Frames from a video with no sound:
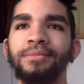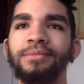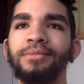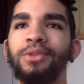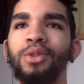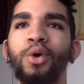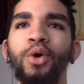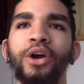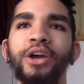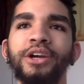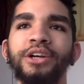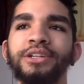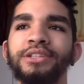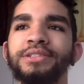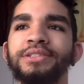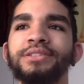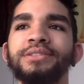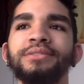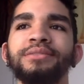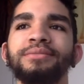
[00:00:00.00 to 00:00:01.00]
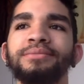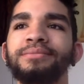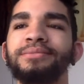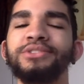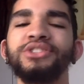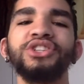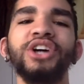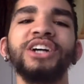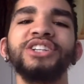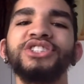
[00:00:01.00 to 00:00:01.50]
lawyers,
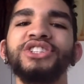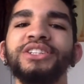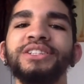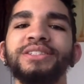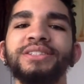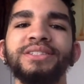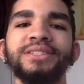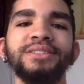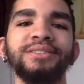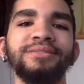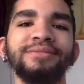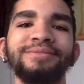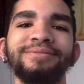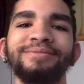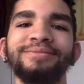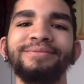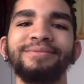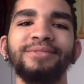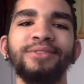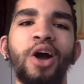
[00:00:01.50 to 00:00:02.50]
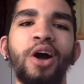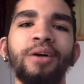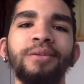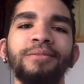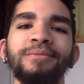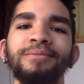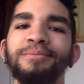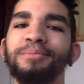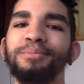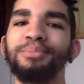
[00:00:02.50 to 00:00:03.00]
judges,
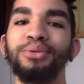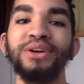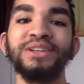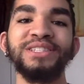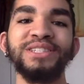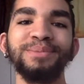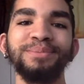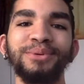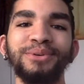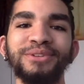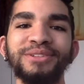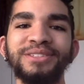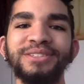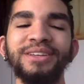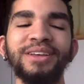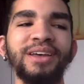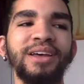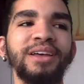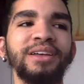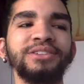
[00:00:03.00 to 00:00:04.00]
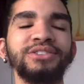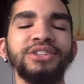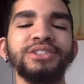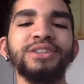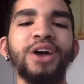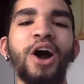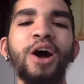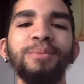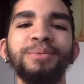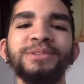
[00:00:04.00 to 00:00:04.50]
principals, just
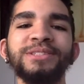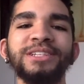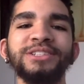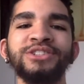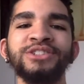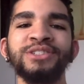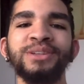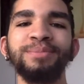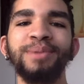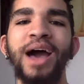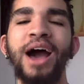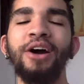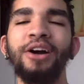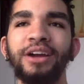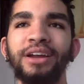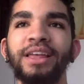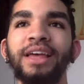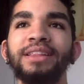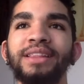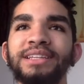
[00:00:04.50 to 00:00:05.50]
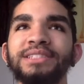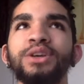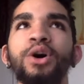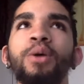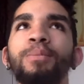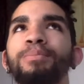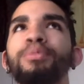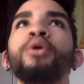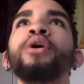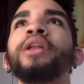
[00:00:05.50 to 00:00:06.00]
all positions of power. Again, that's the
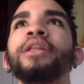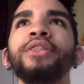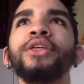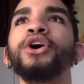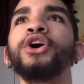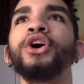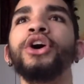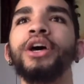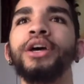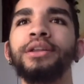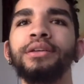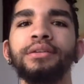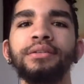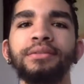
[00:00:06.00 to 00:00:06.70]
whole point of the hood.